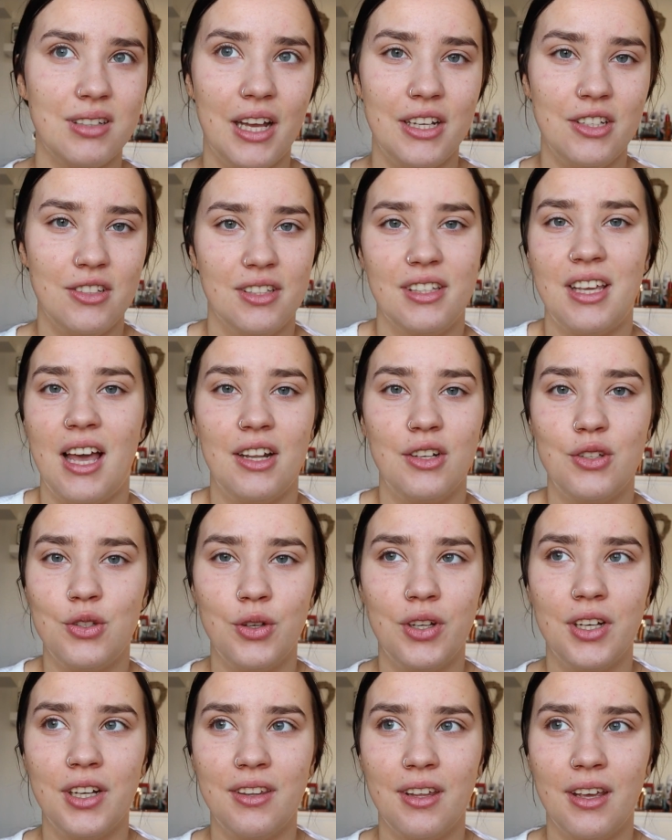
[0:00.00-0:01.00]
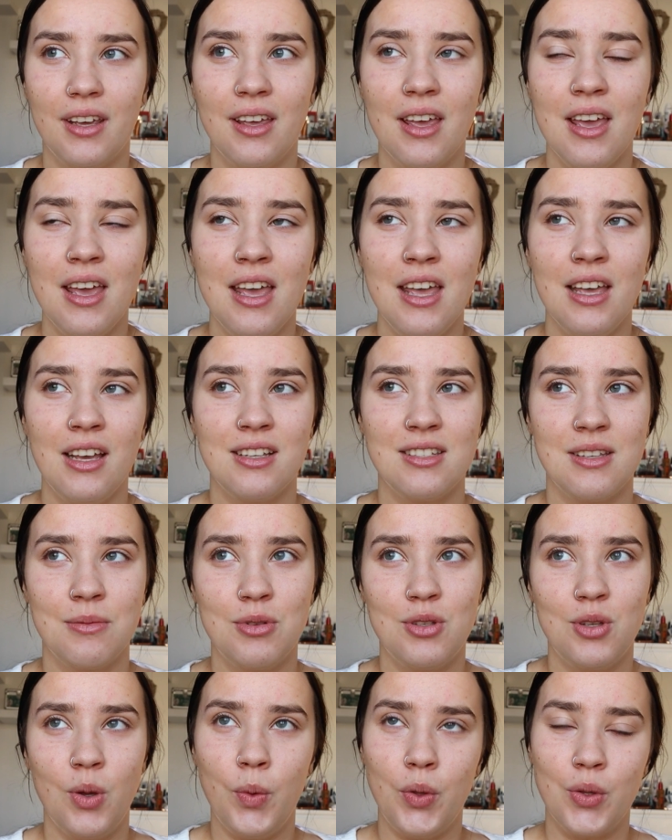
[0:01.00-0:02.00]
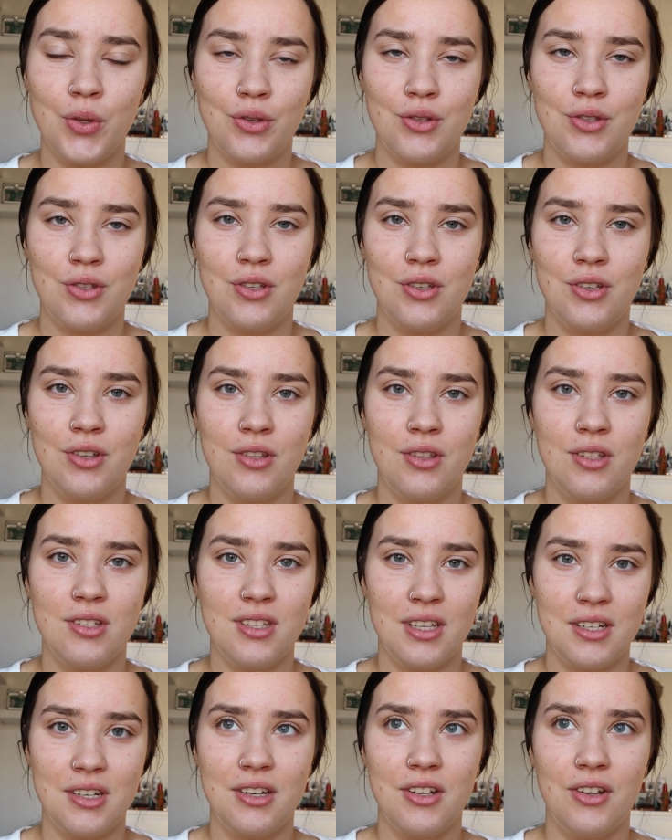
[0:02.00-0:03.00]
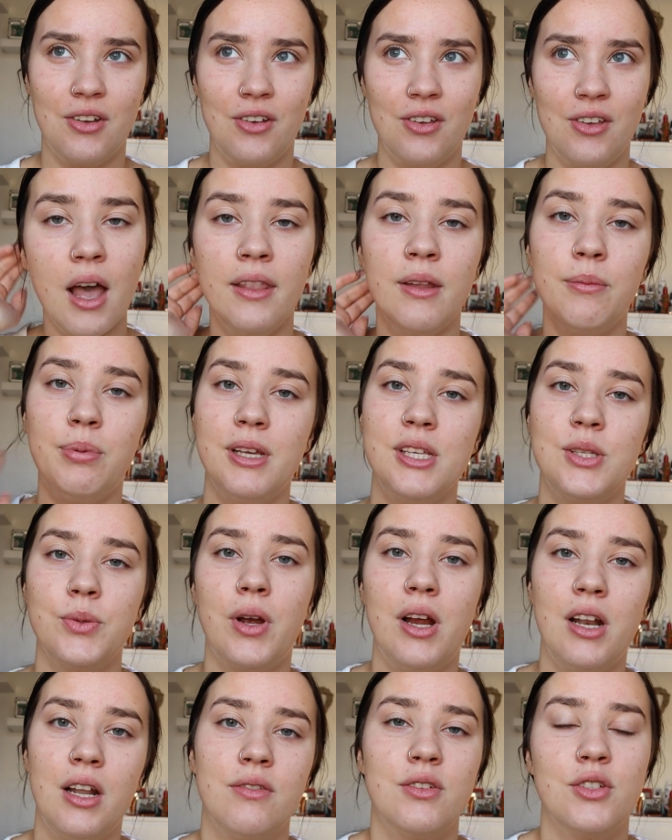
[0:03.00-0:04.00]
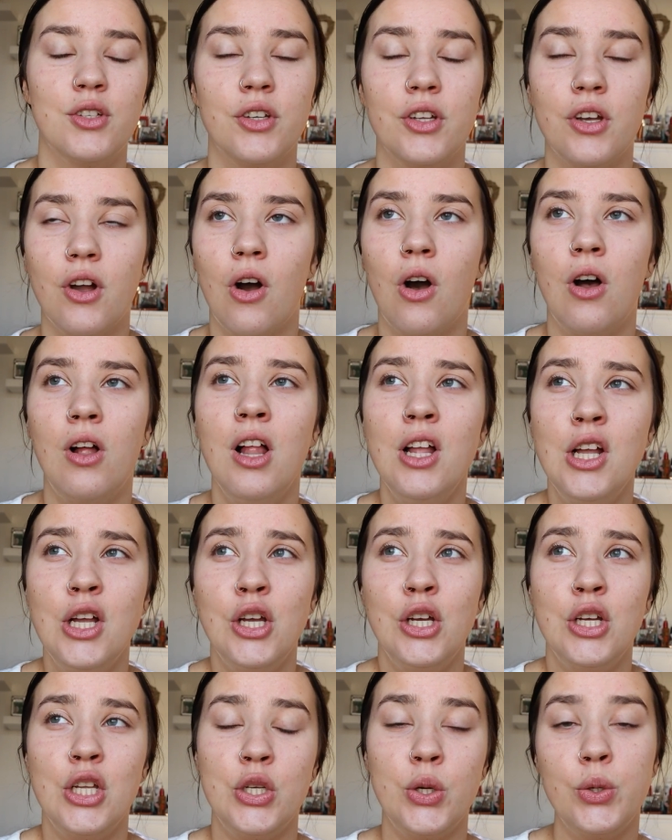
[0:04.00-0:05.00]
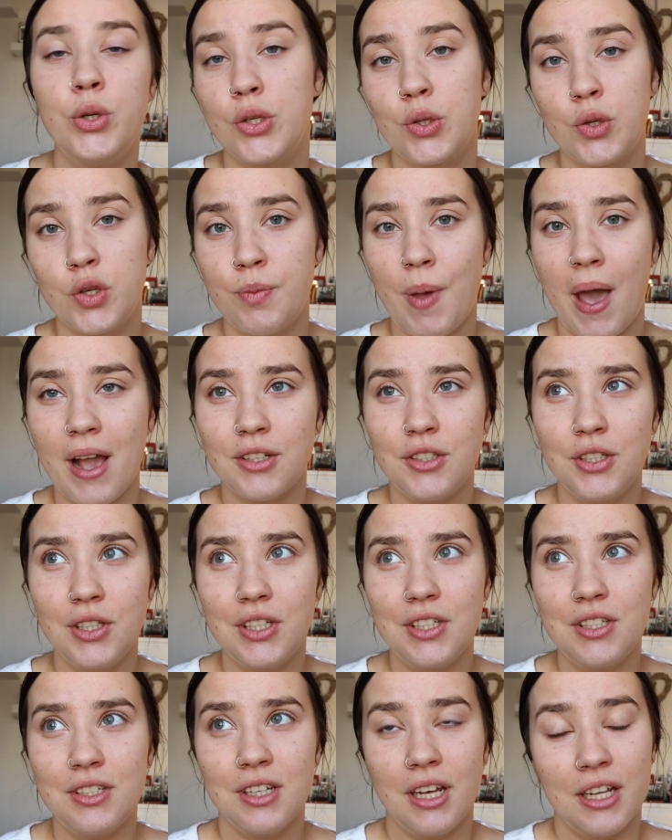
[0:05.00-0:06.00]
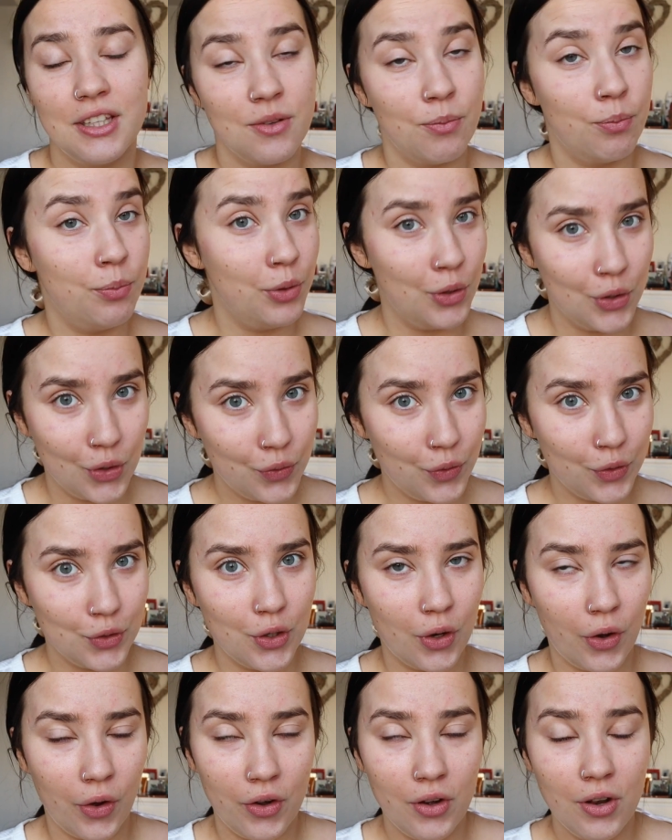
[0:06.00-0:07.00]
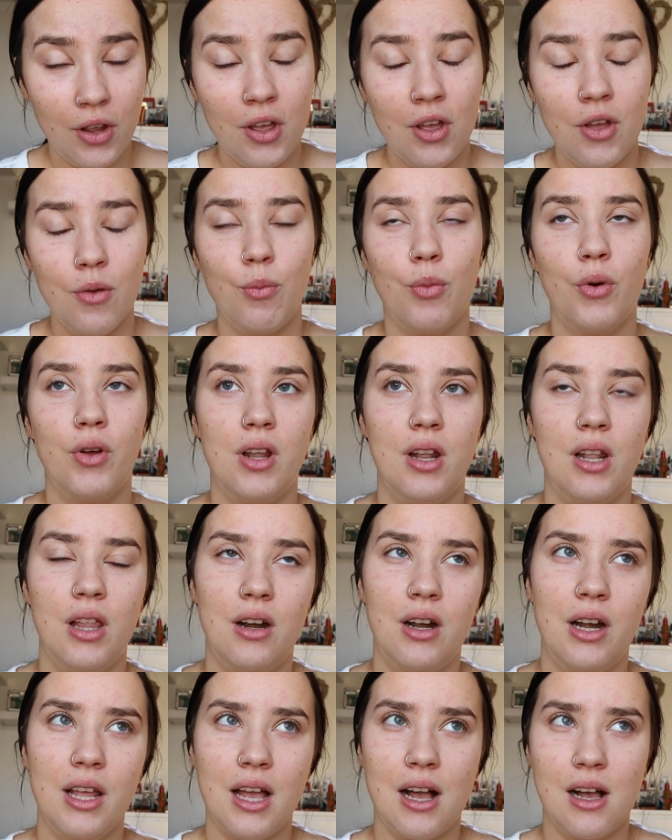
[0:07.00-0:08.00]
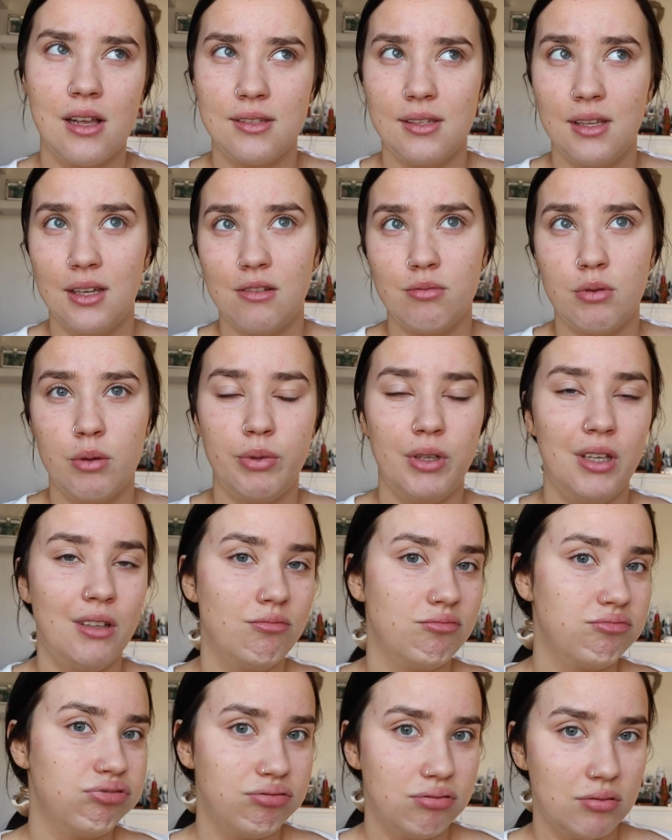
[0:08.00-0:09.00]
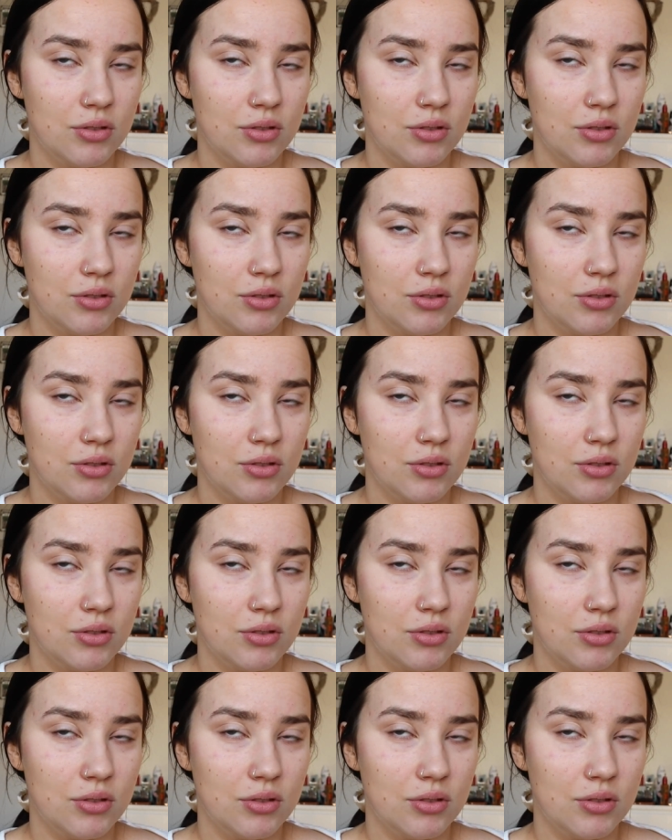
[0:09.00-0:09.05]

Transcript: I just can't do anything because I'm so used to the city now and the place where I live in Donegal. No disrespect to it, it's a beautiful town, but it literally has like maybe